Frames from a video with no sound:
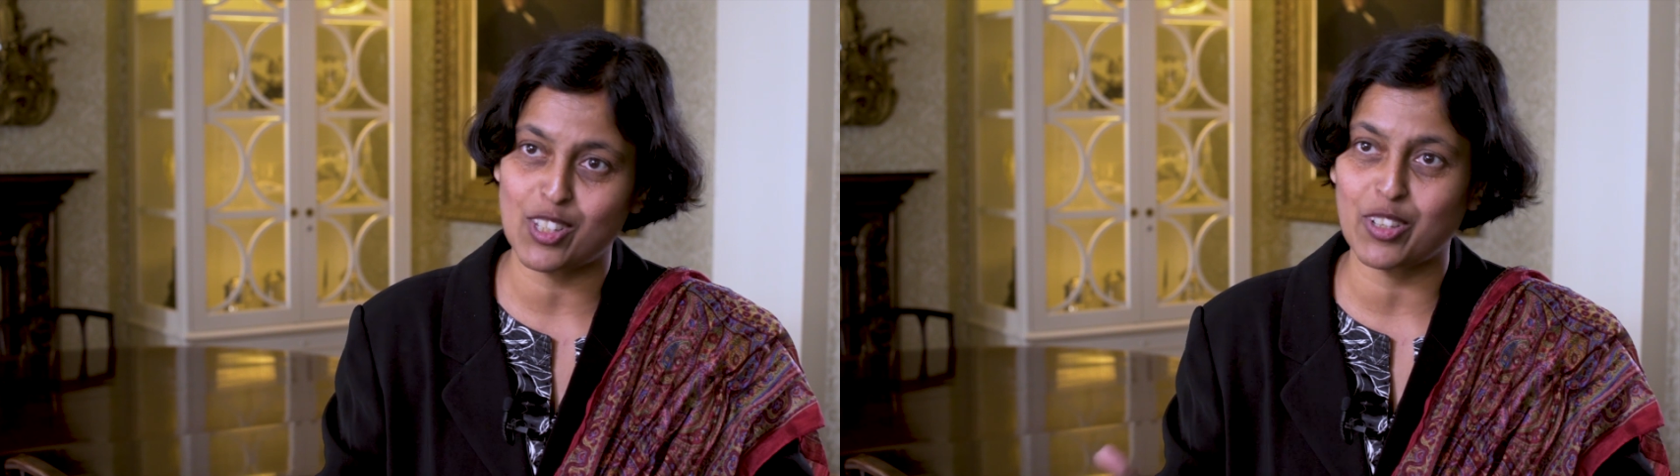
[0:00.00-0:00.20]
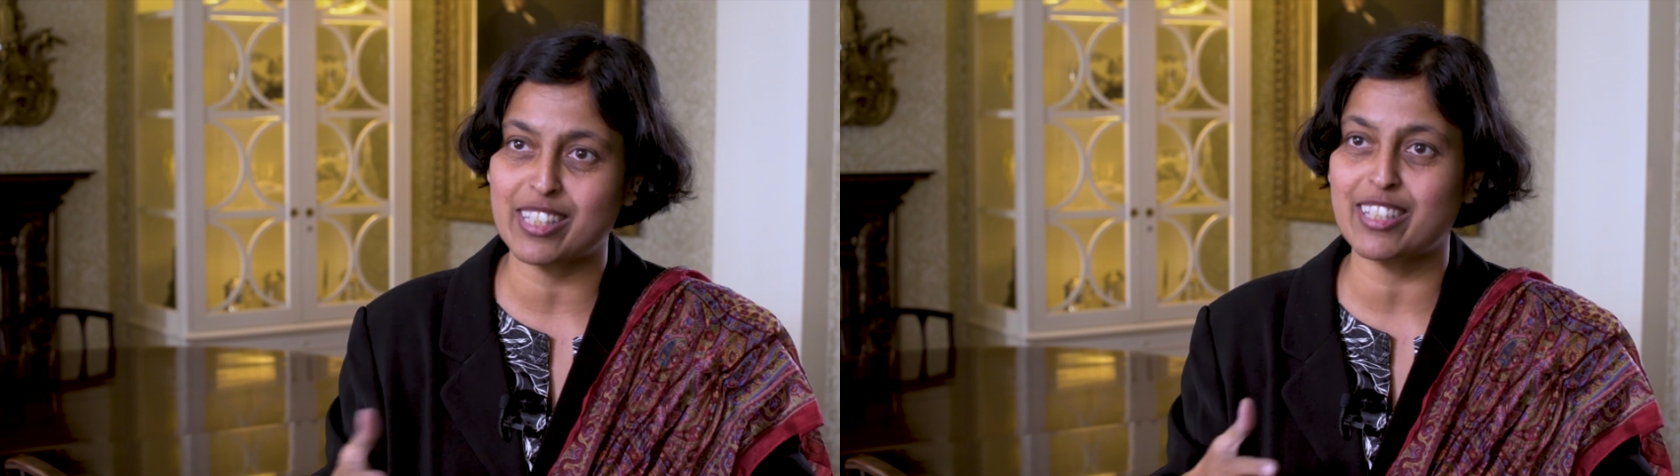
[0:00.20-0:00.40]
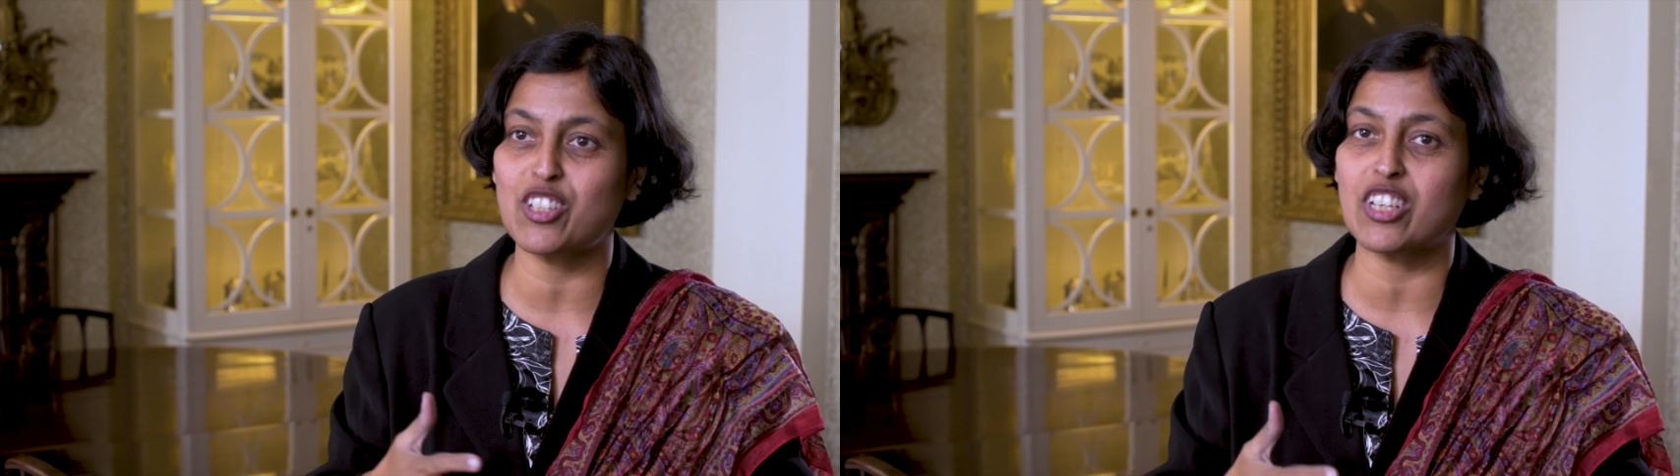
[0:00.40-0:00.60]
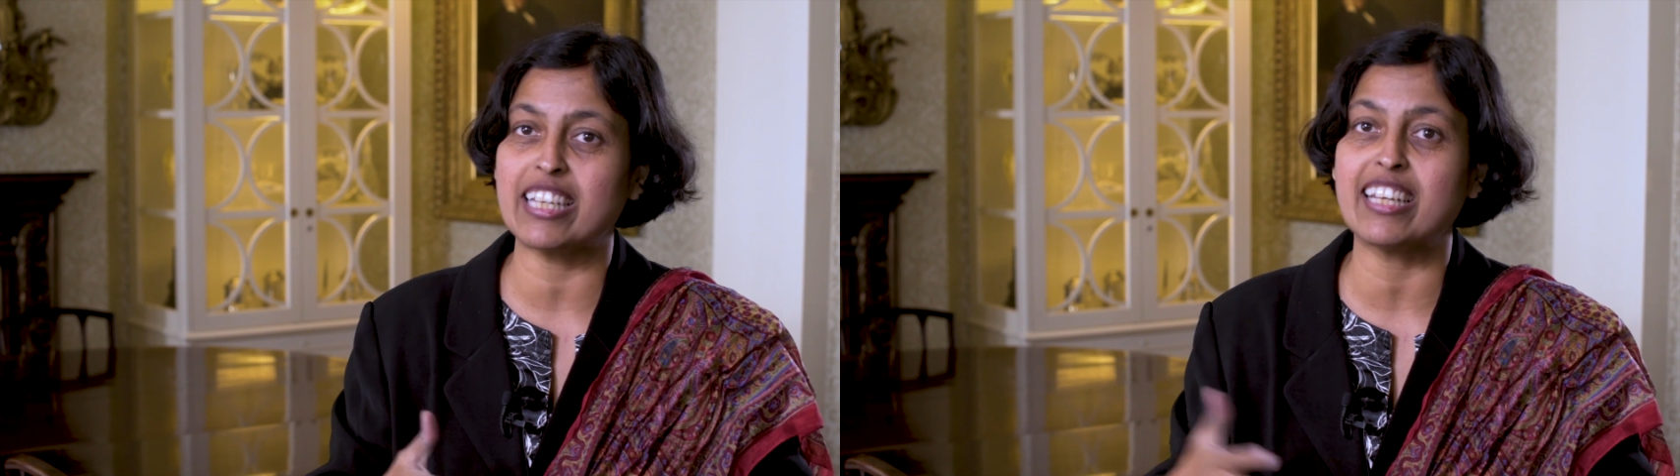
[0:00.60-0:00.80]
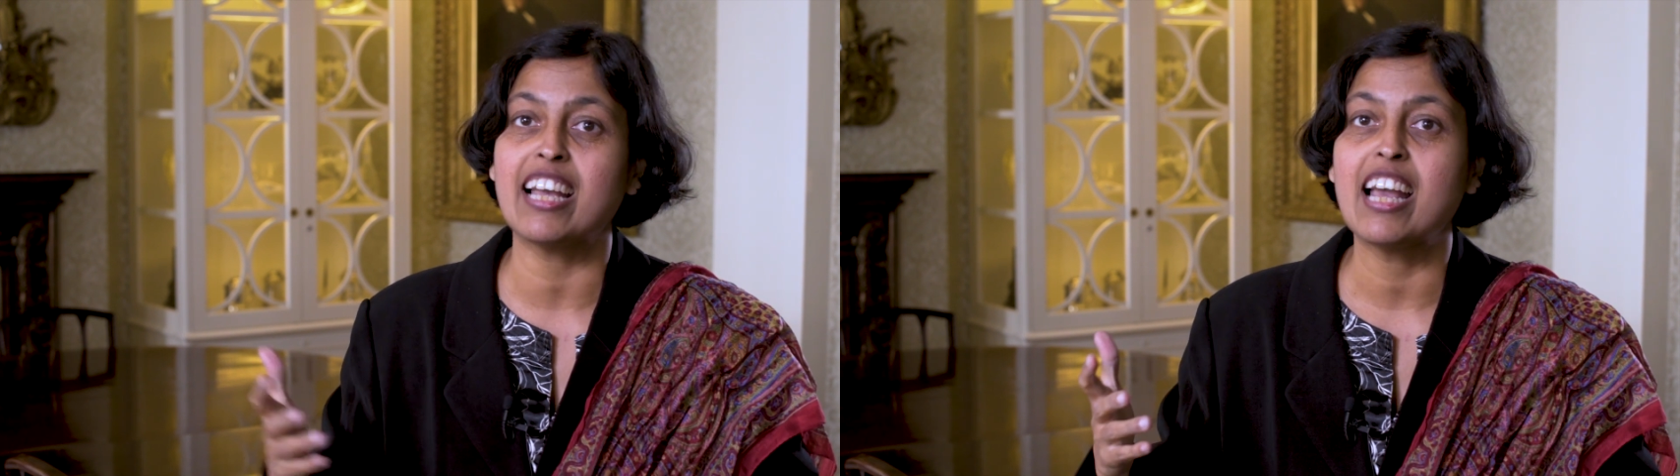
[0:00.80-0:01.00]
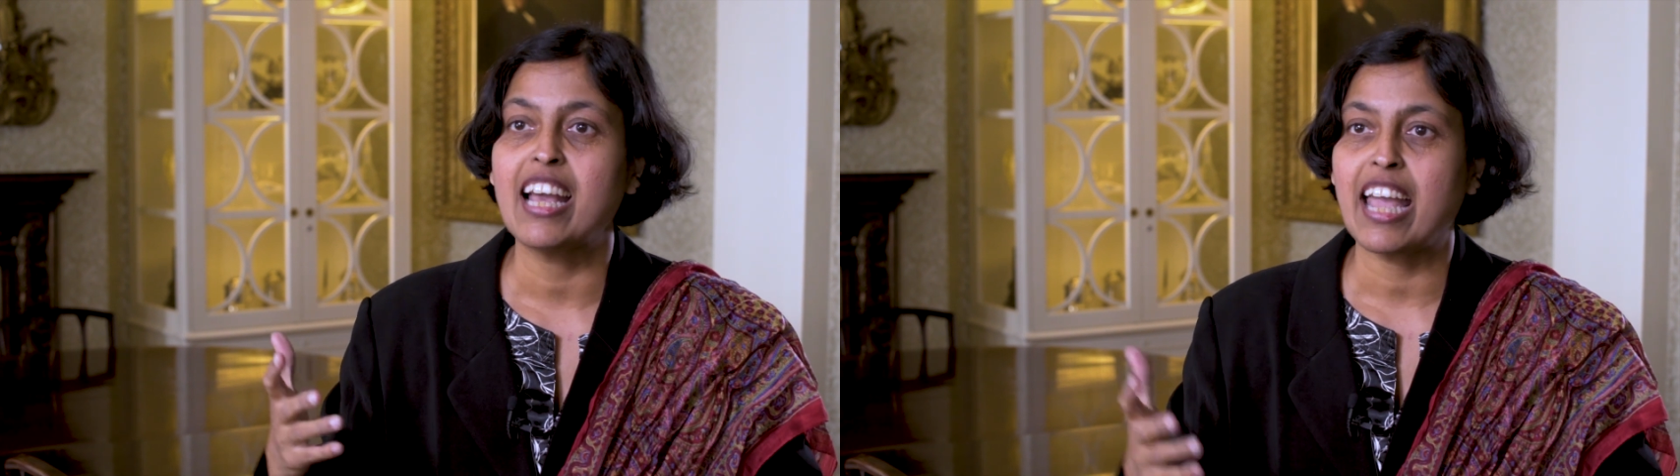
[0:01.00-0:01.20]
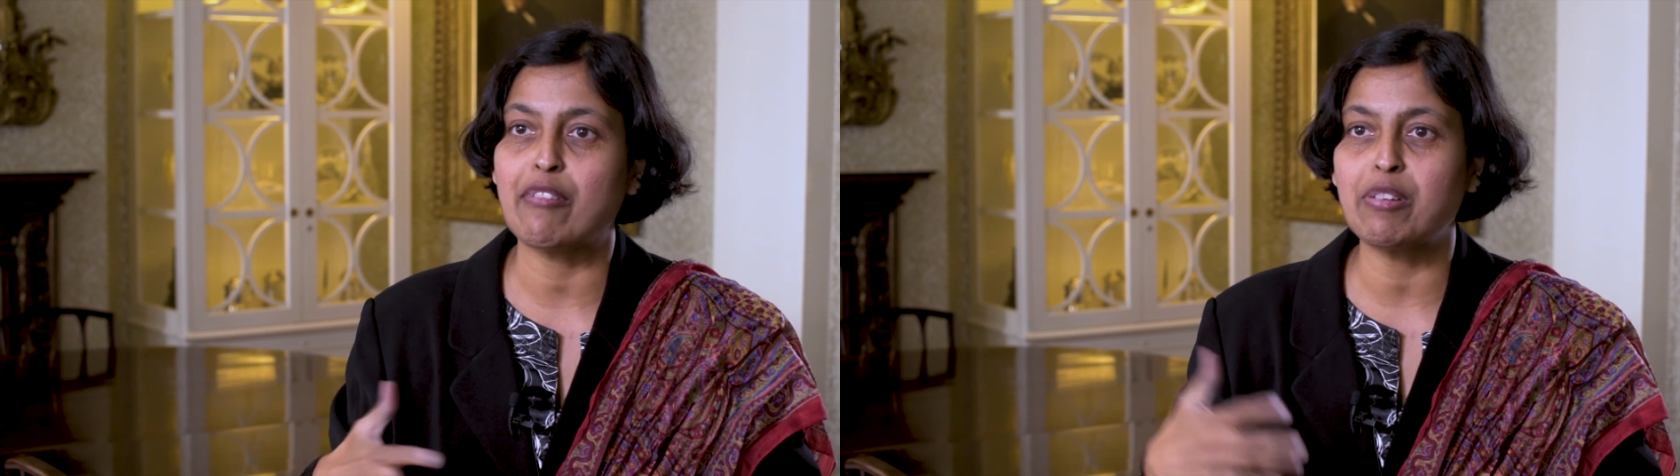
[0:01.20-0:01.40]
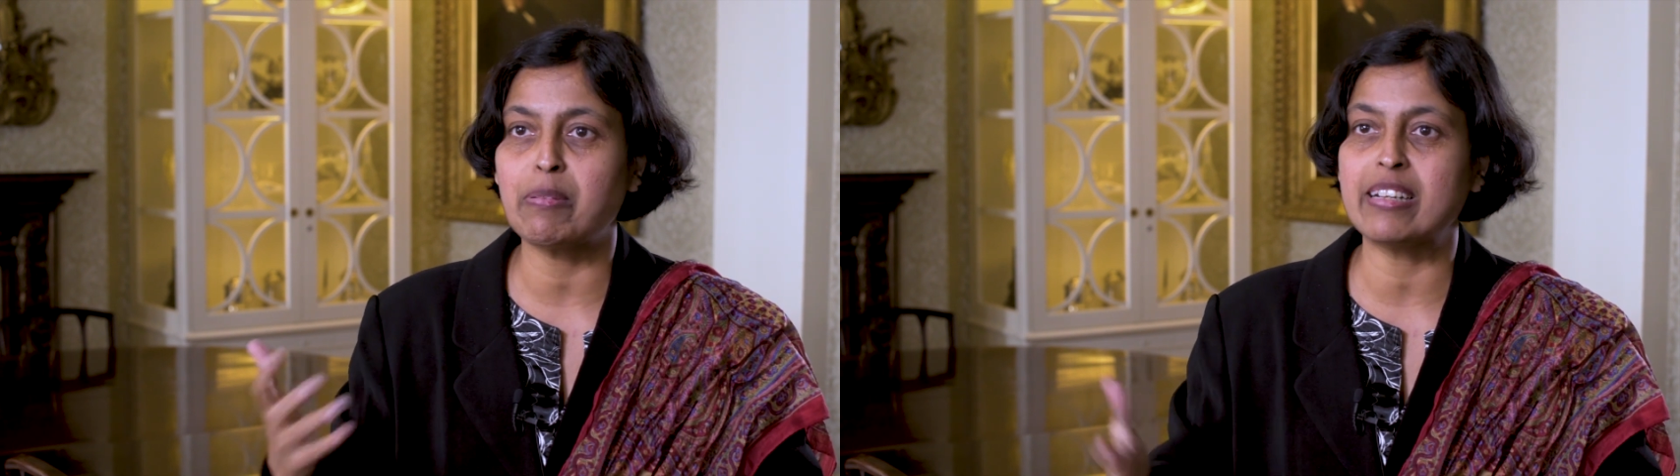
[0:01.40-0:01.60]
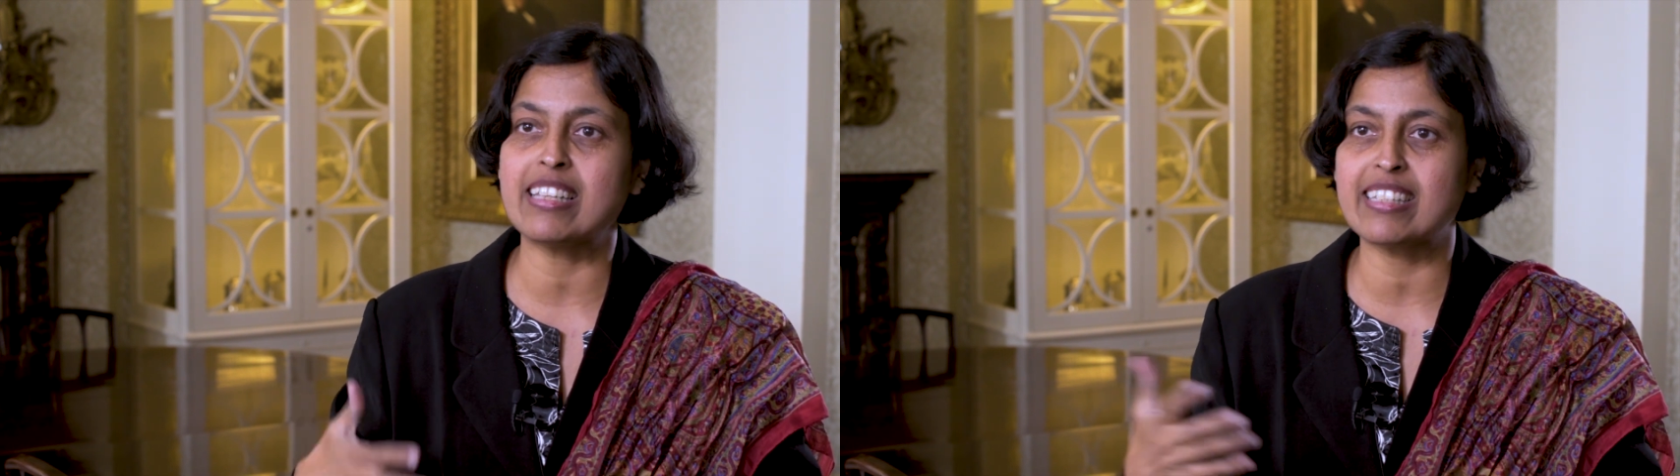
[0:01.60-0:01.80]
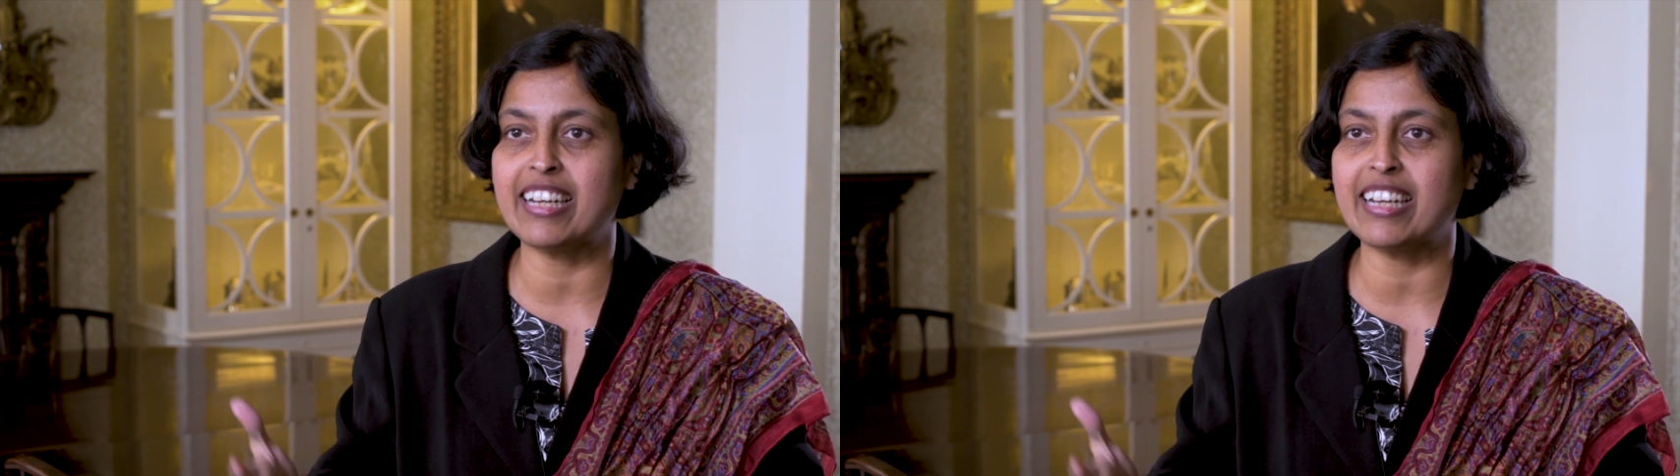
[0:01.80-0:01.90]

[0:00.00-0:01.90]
So, essentially everybody is